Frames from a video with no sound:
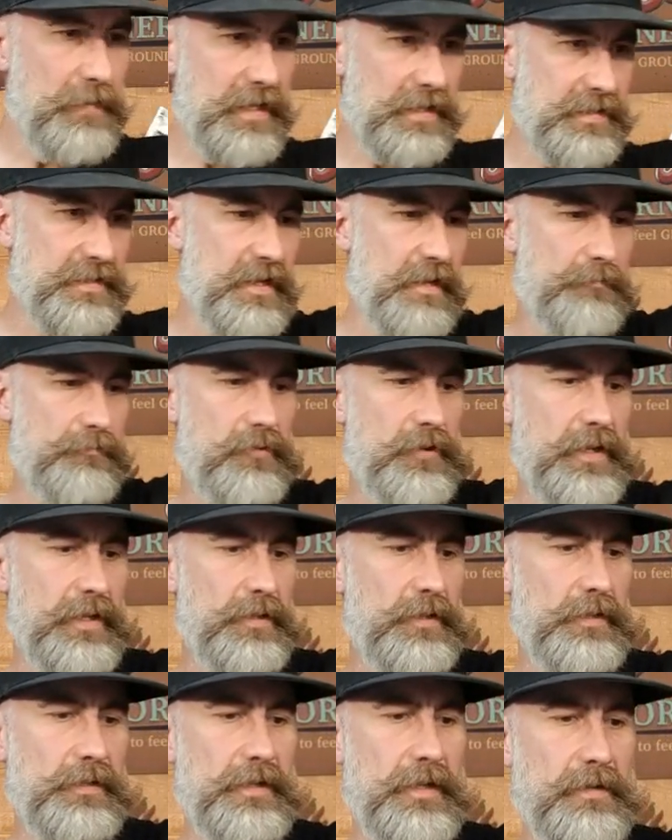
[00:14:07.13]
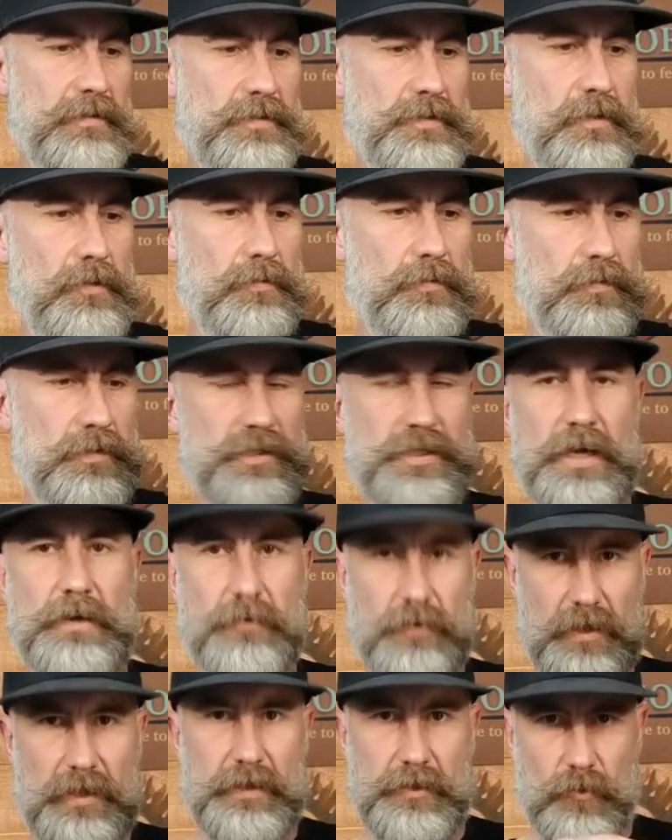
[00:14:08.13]
got mixed up pretty good there, so
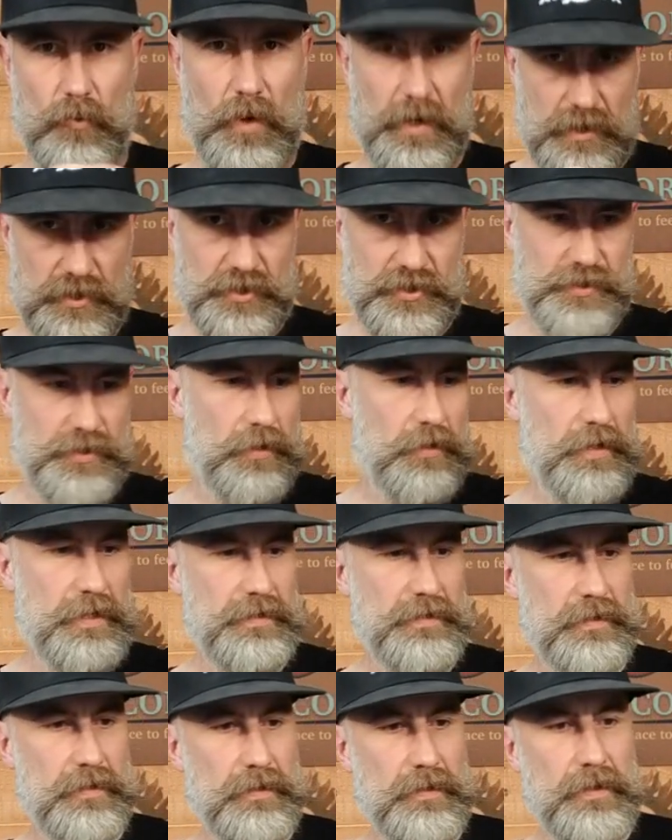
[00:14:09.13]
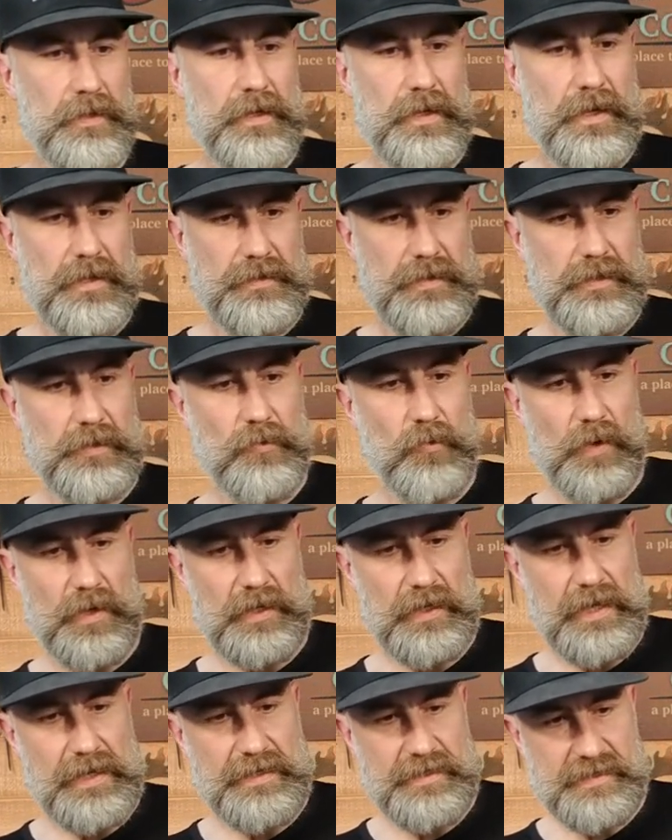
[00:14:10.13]
generally you want to stir it, and then you
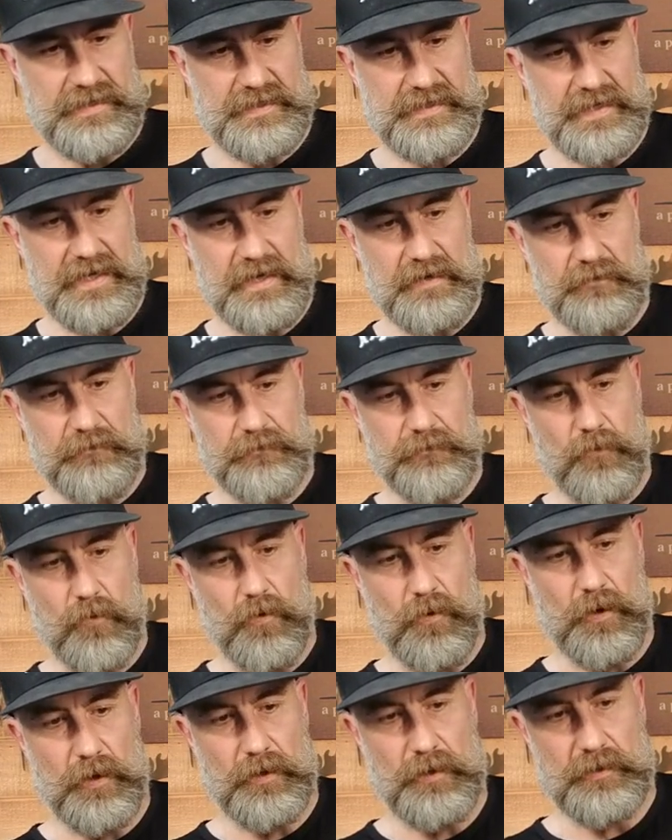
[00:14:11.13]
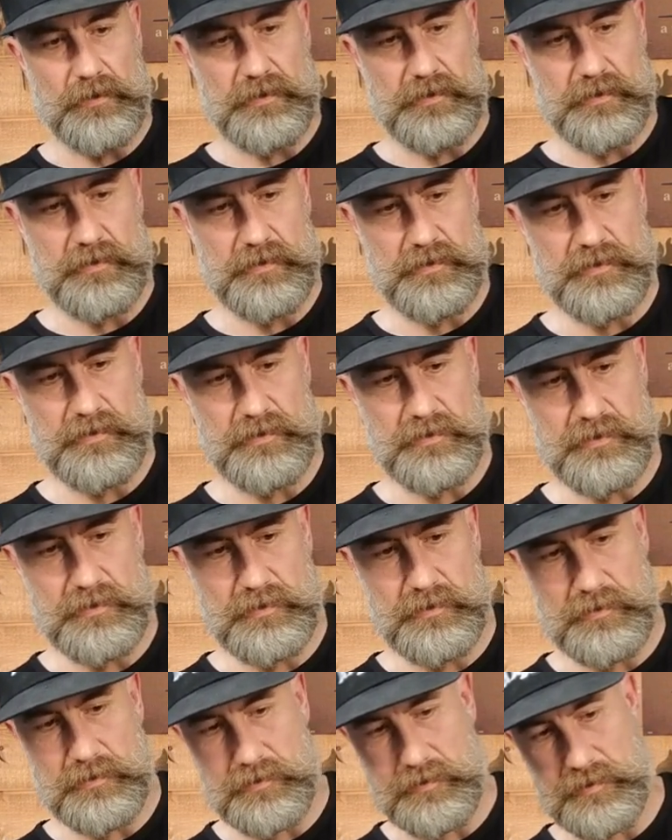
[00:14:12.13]
want to let it sit for
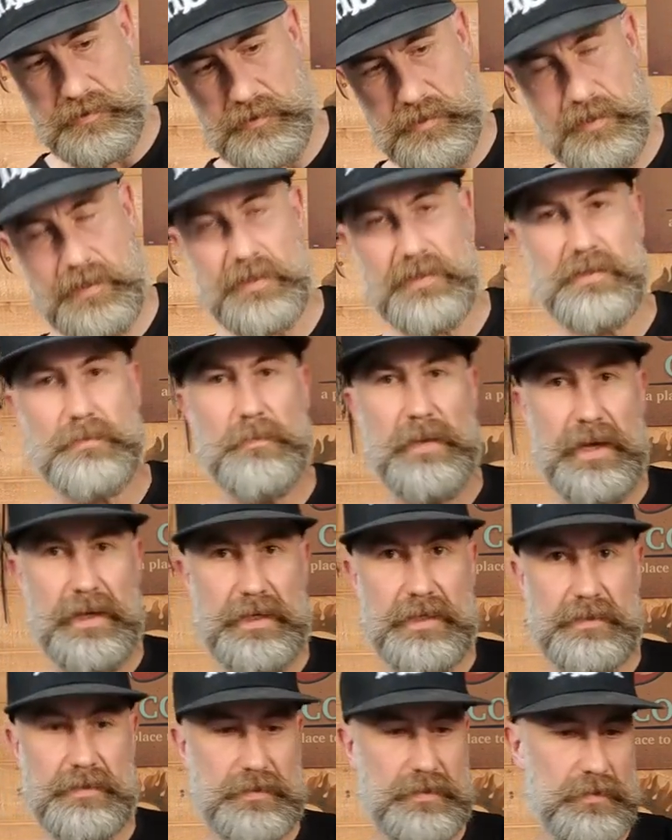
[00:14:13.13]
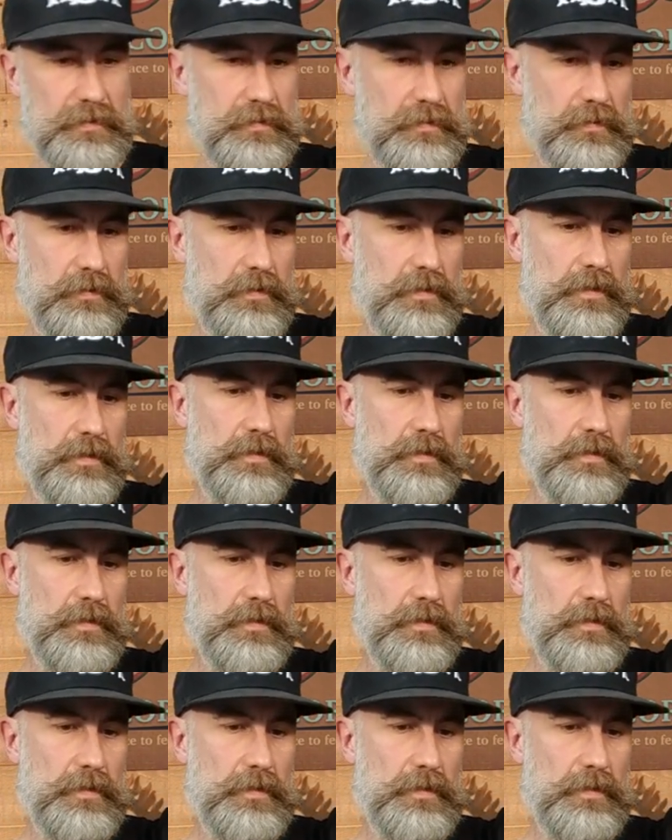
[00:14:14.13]
6 minutes.